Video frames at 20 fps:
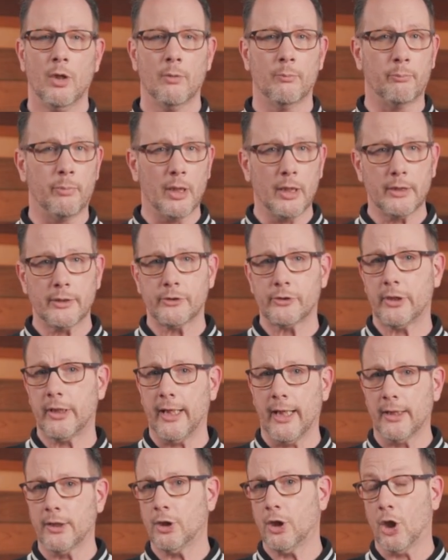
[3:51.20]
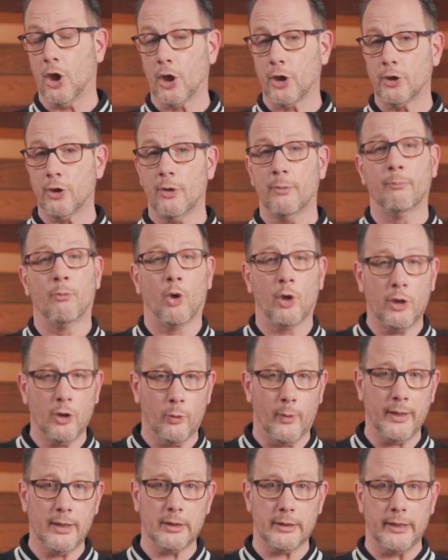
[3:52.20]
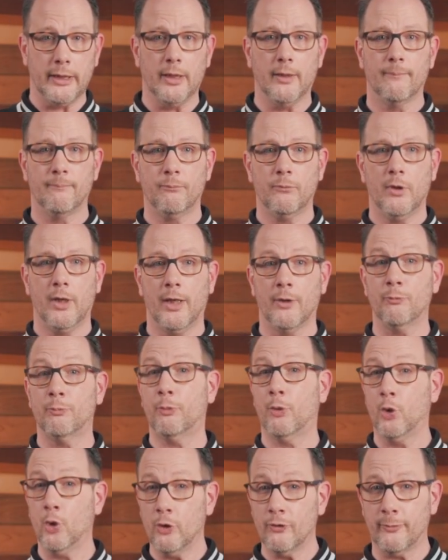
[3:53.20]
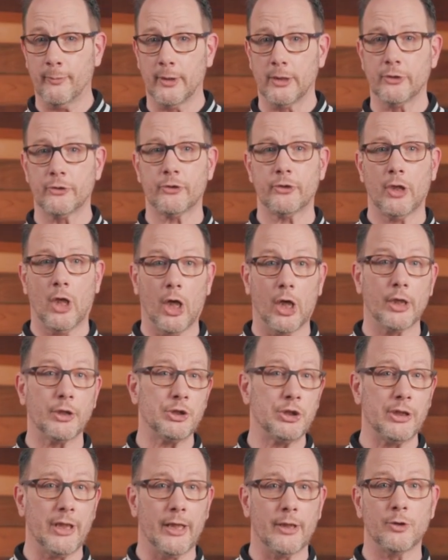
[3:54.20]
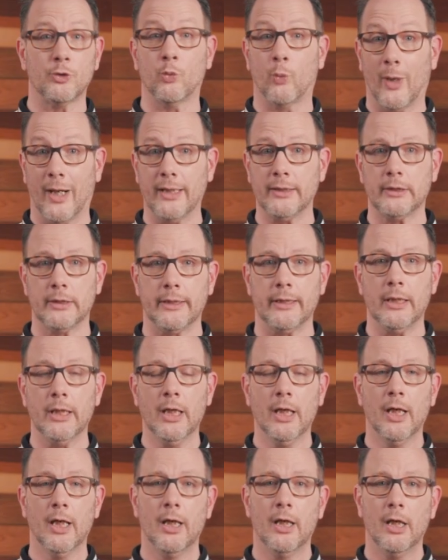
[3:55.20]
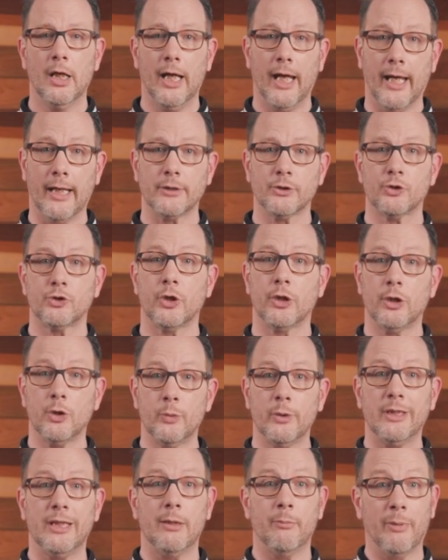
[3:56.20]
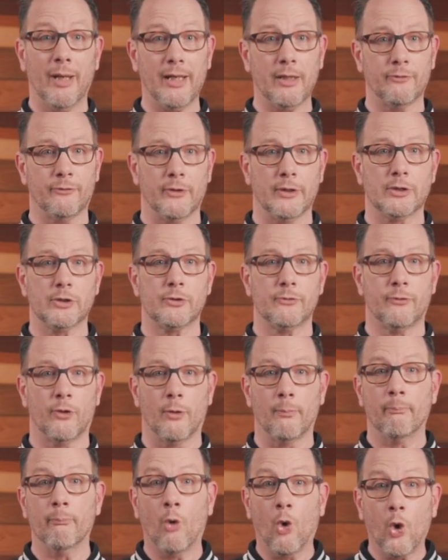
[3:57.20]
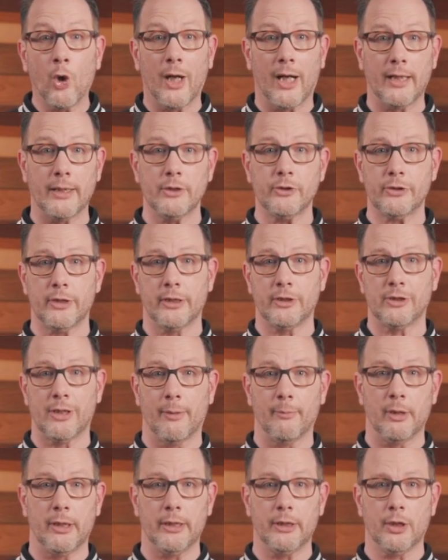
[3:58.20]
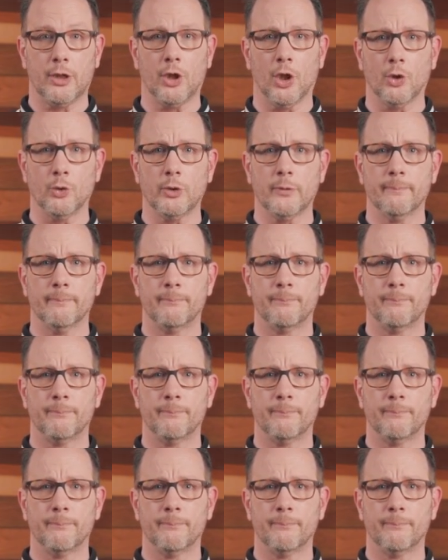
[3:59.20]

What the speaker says: Bugs get caught more quickly, improvements are shared widely, and security benefits from more eyes examining the code.